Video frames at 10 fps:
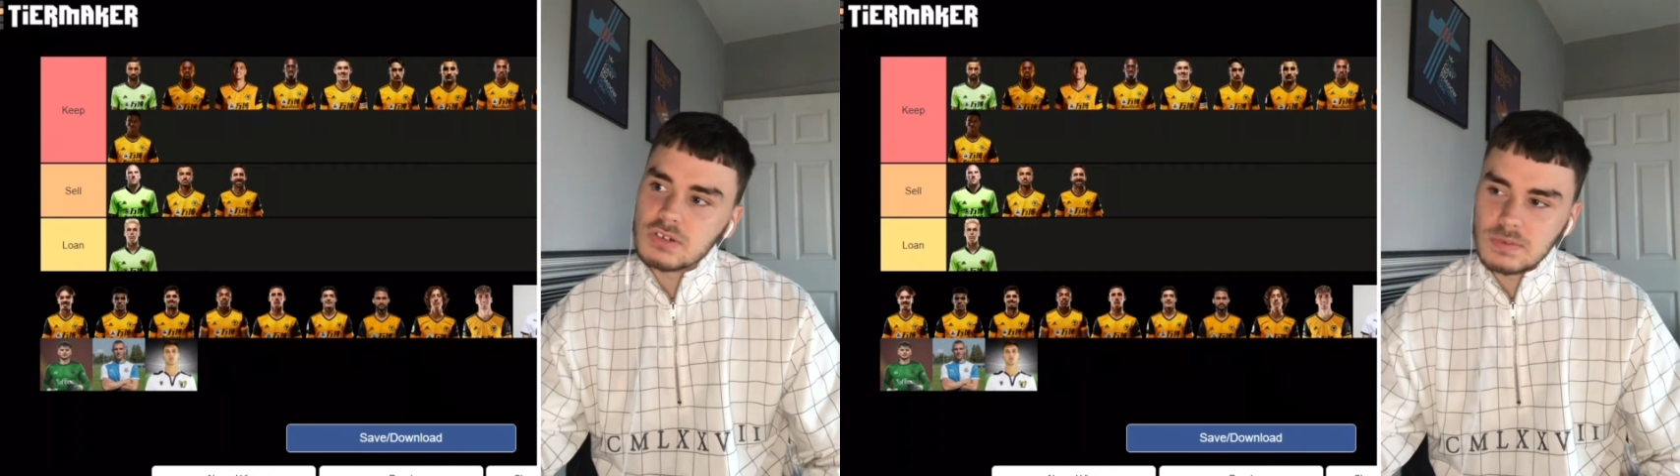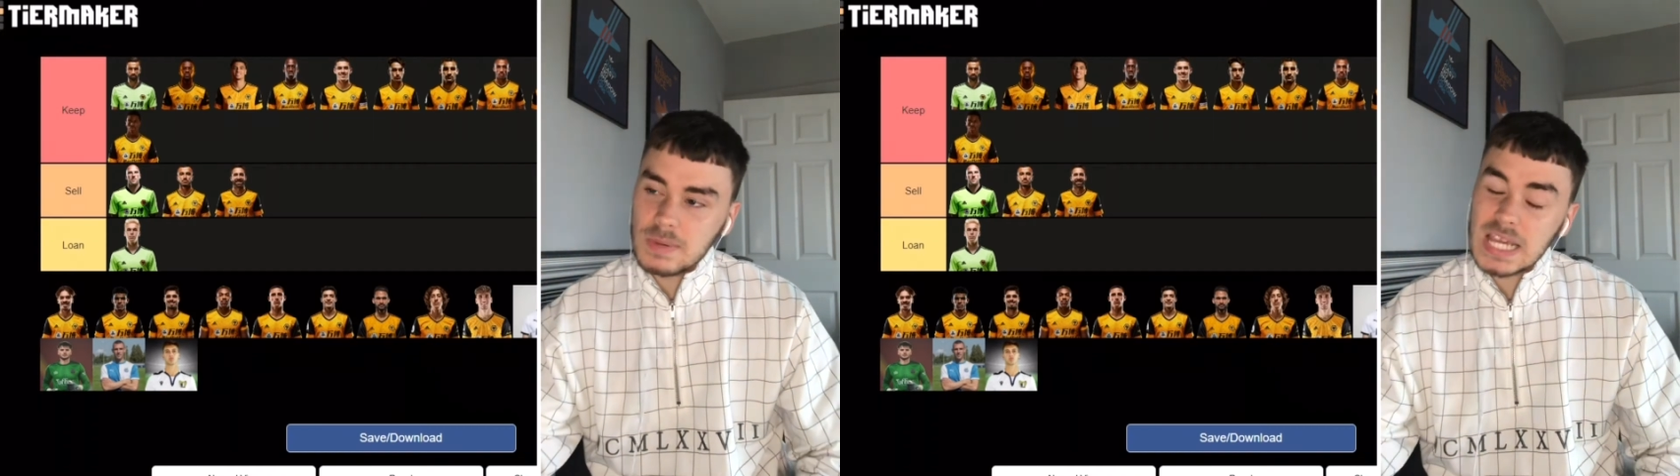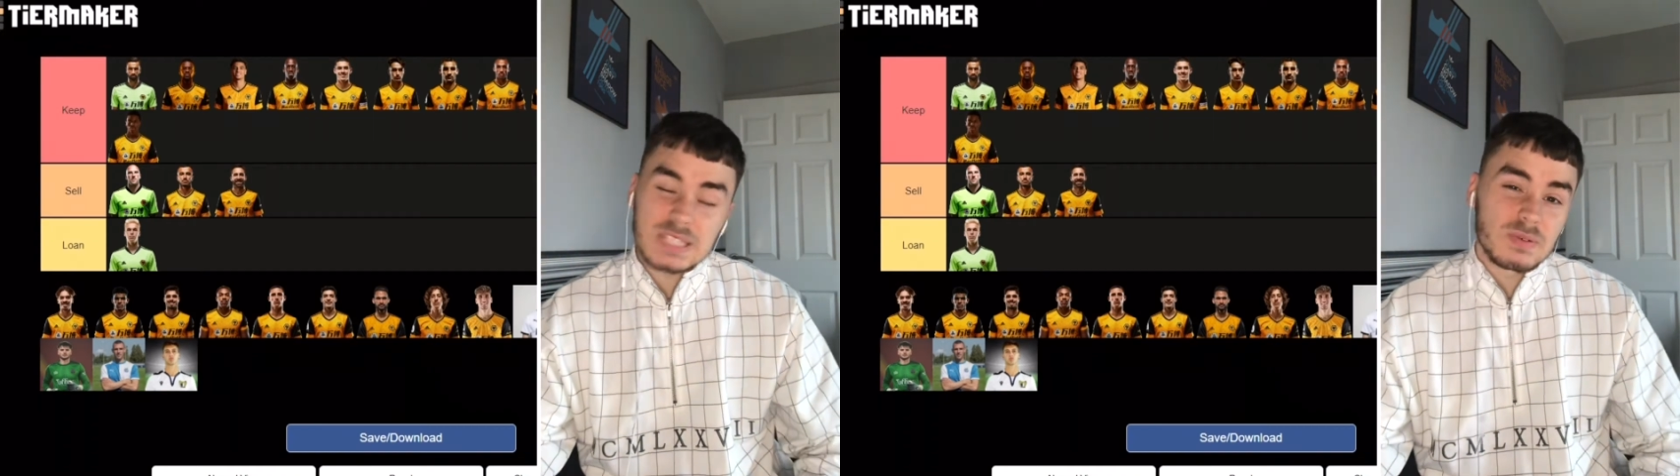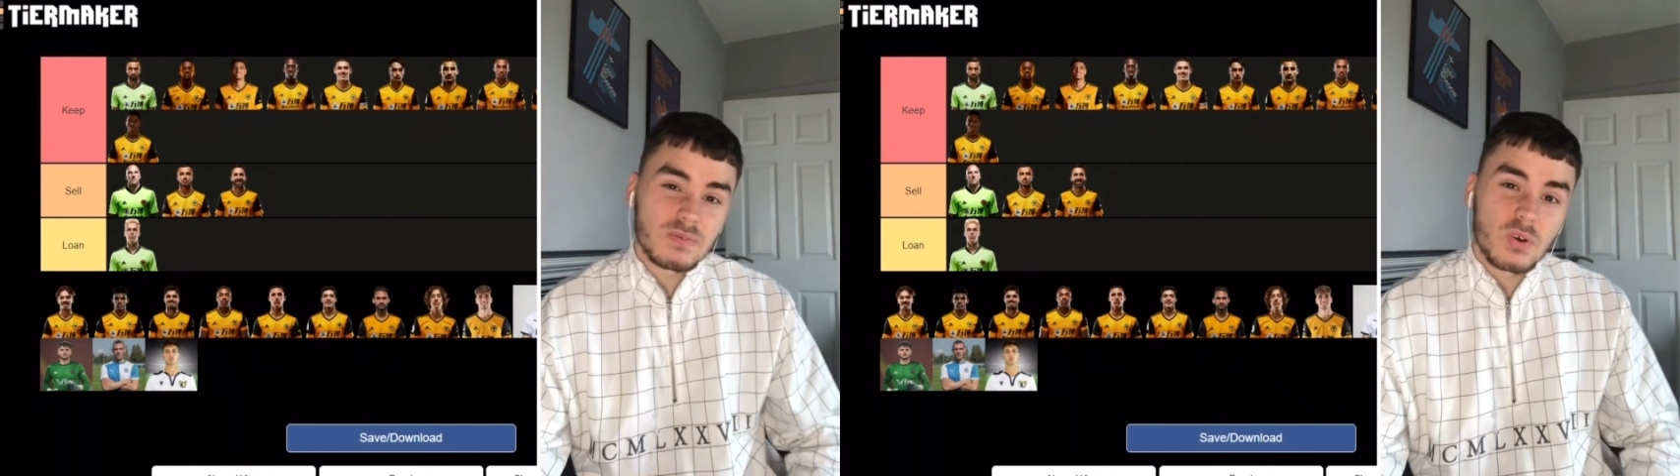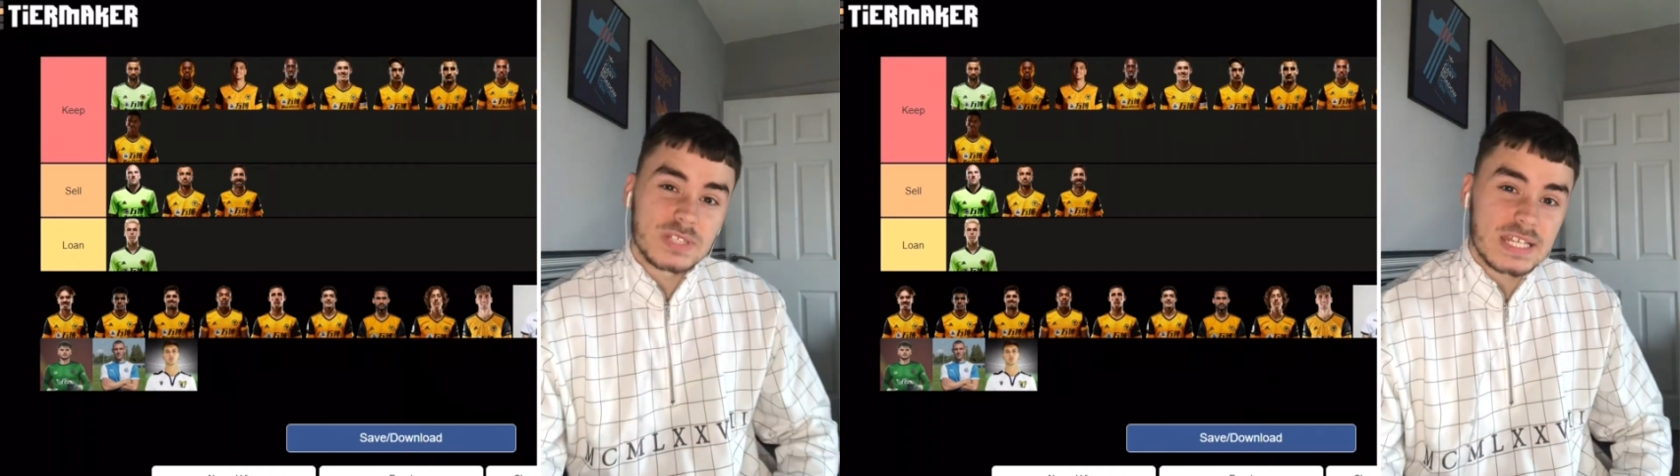a replacement
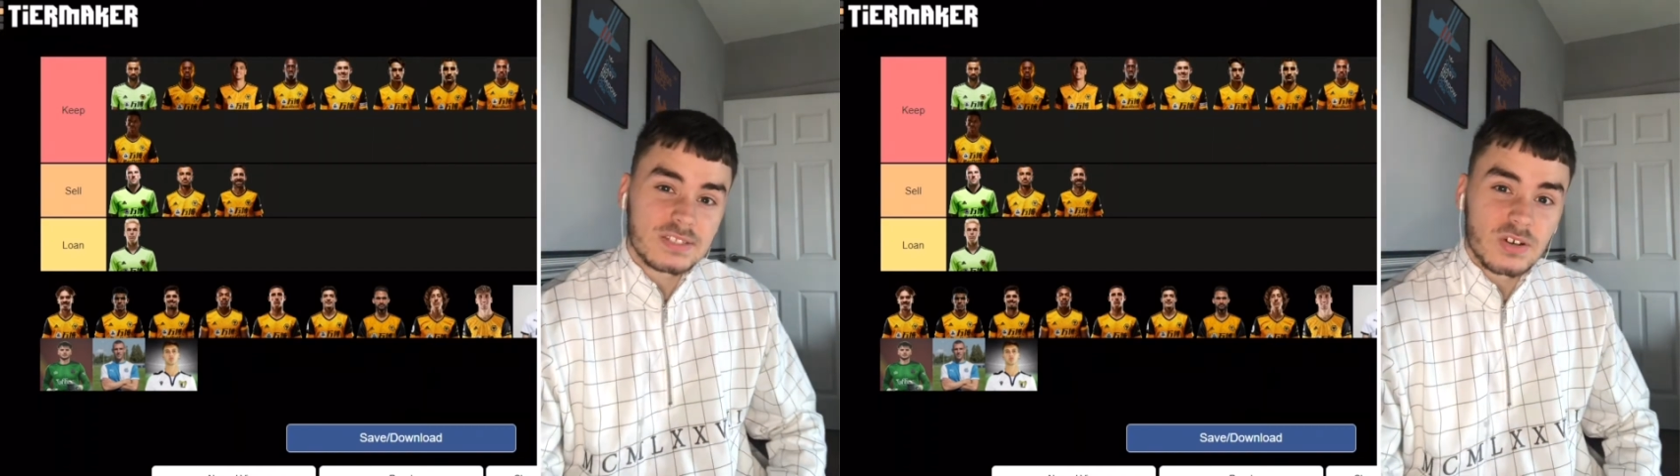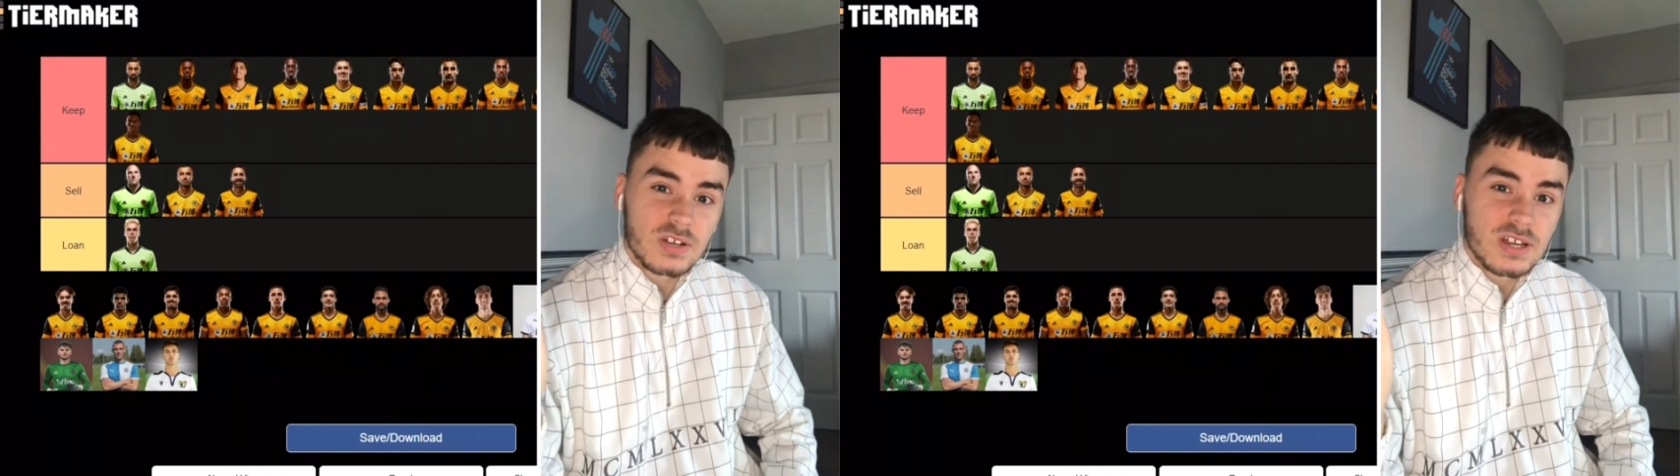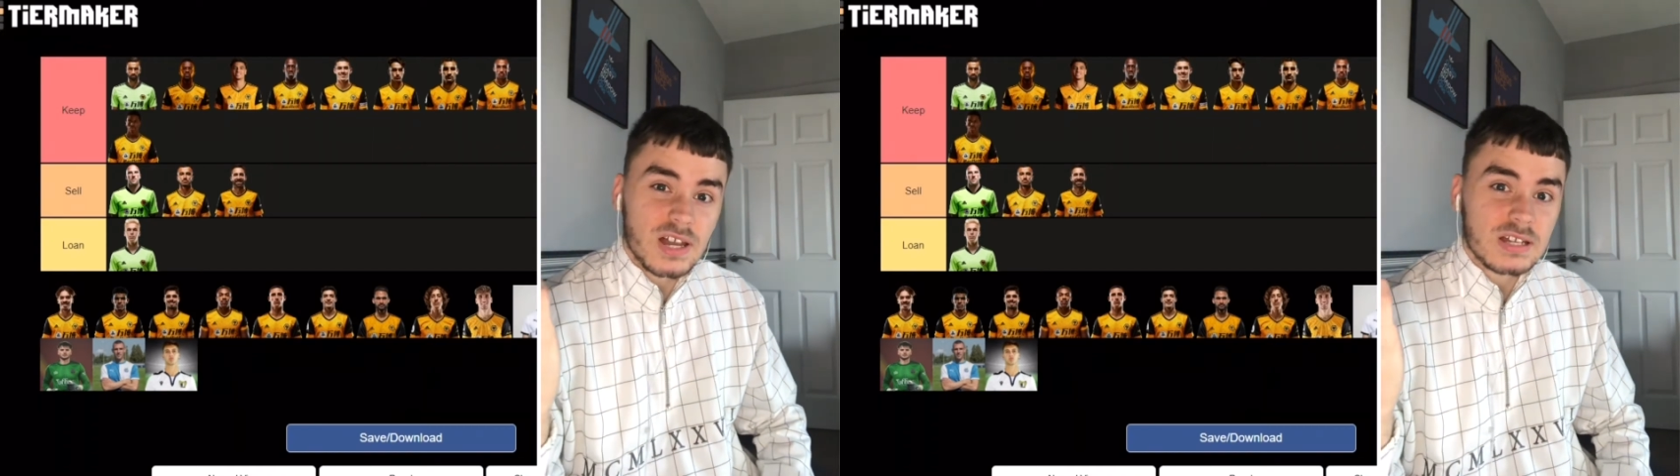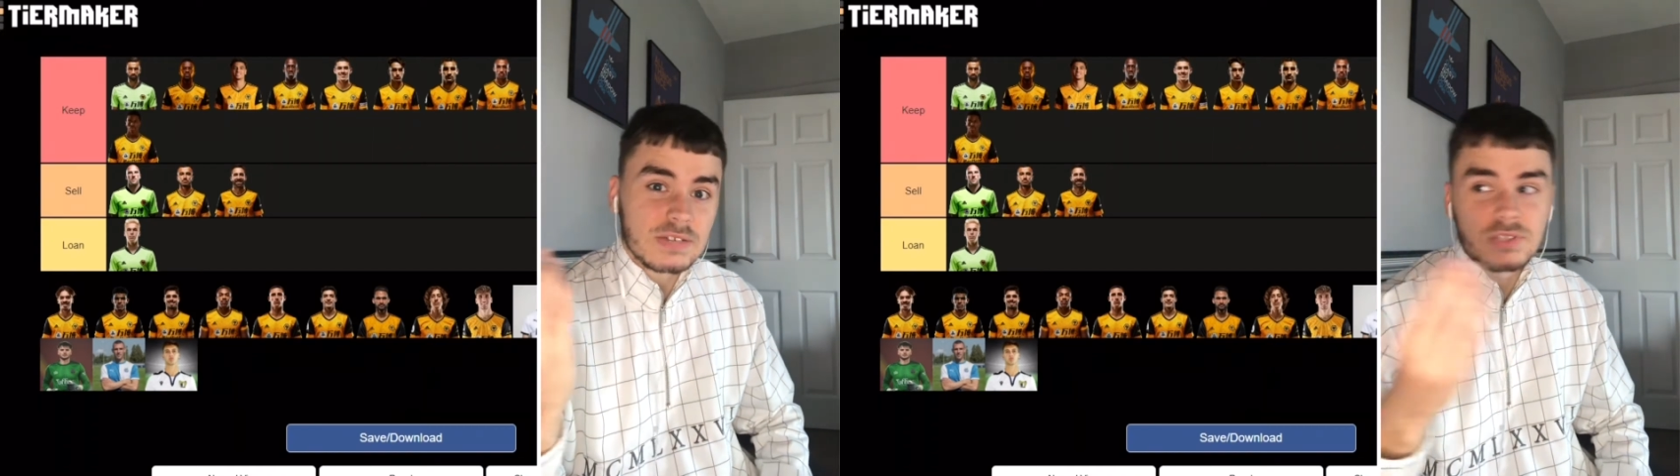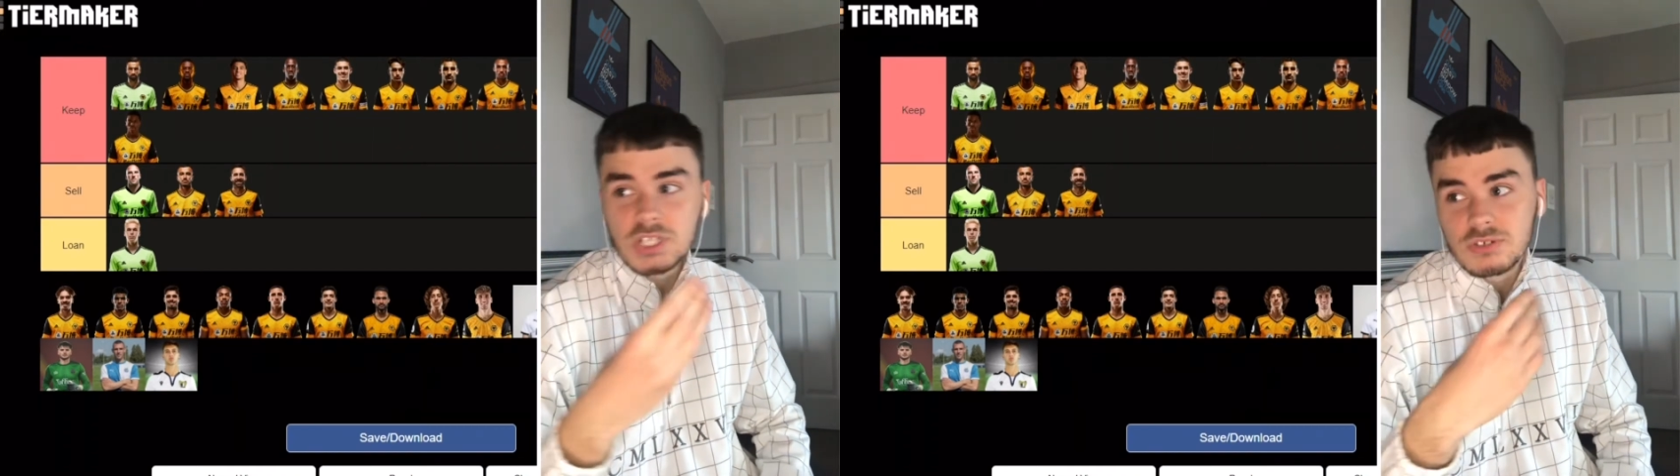for Dendonka
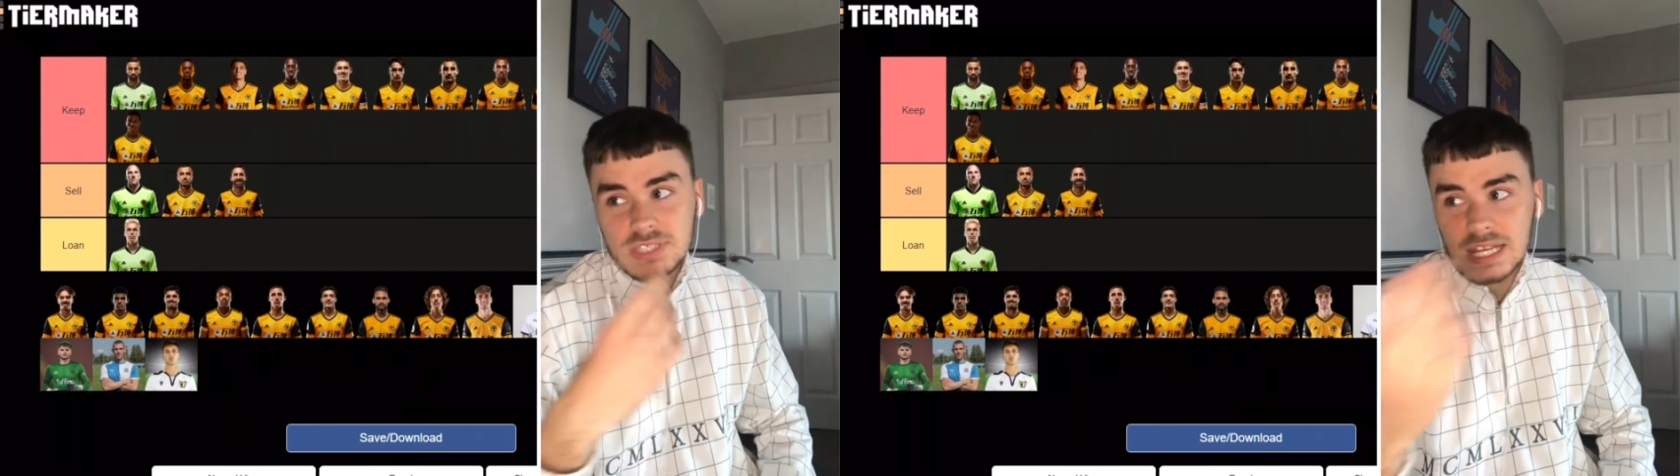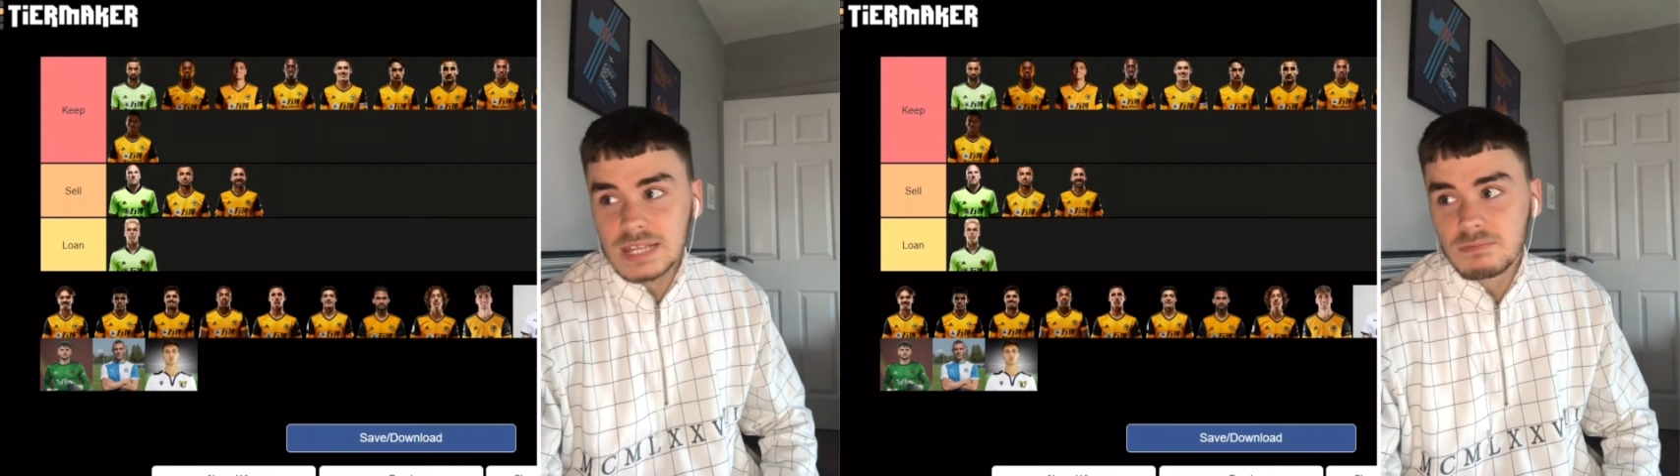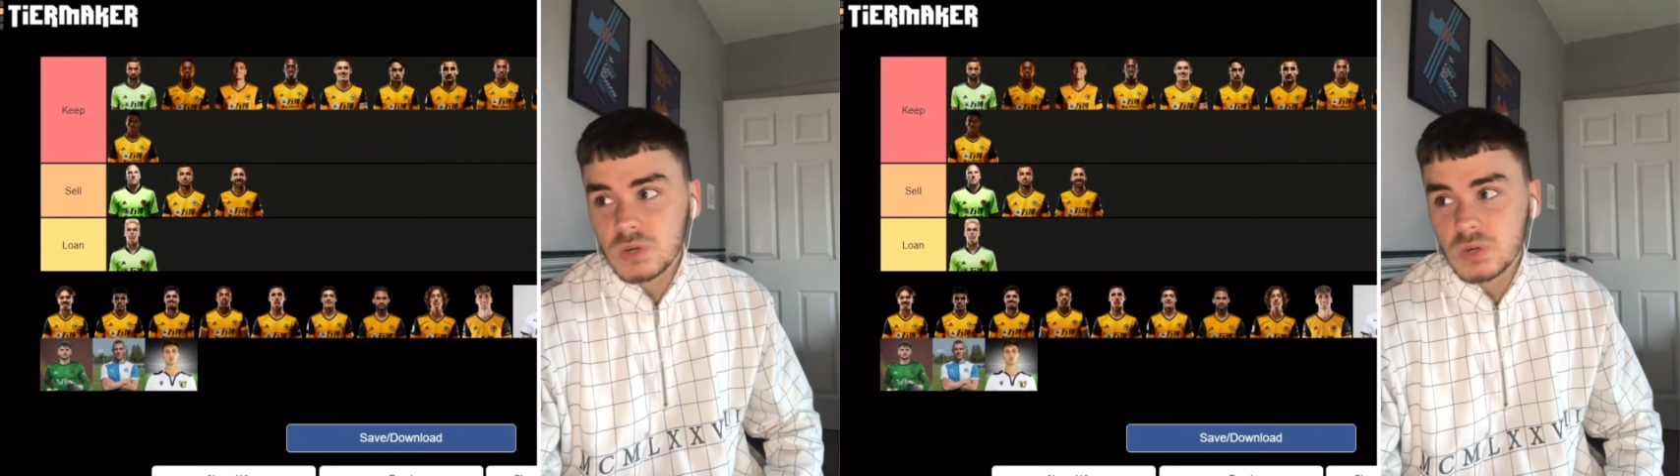if we do sell him,